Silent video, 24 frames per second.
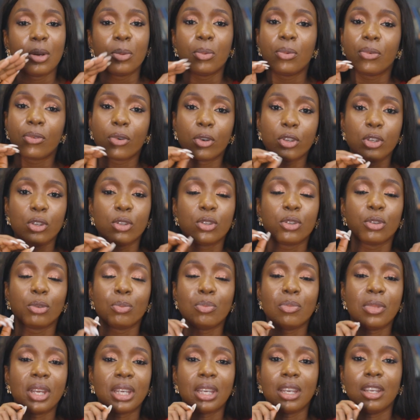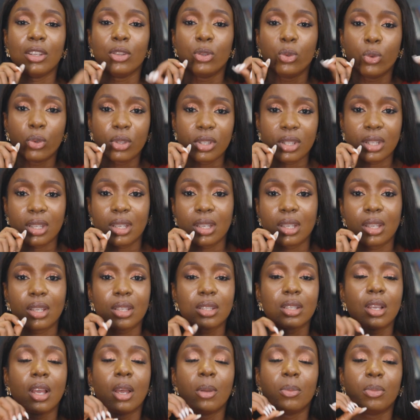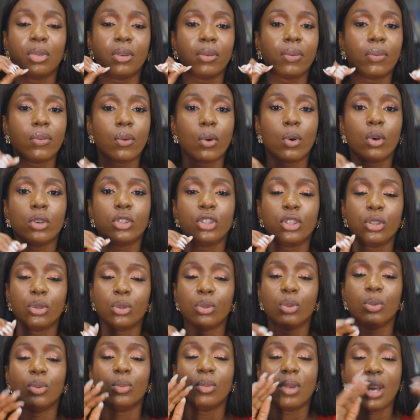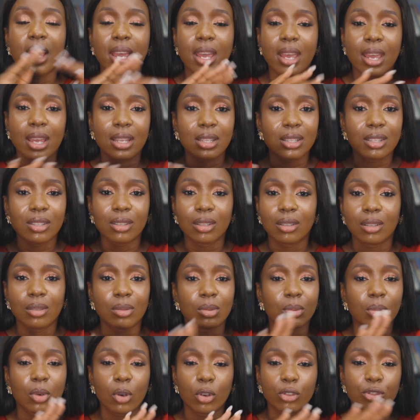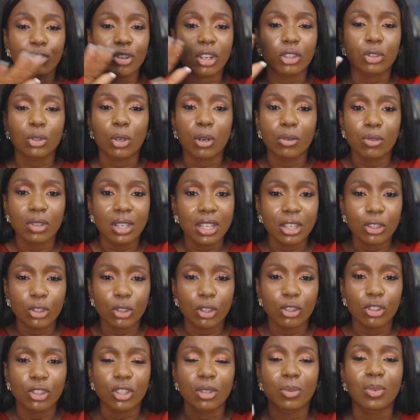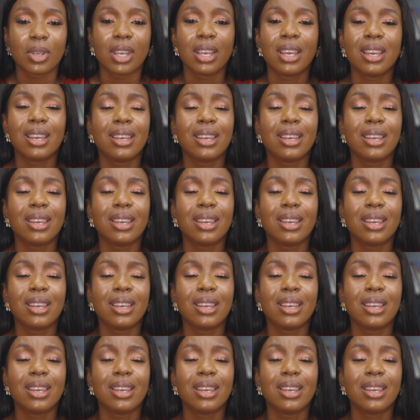for you to make a notice before you end the contractual relationship.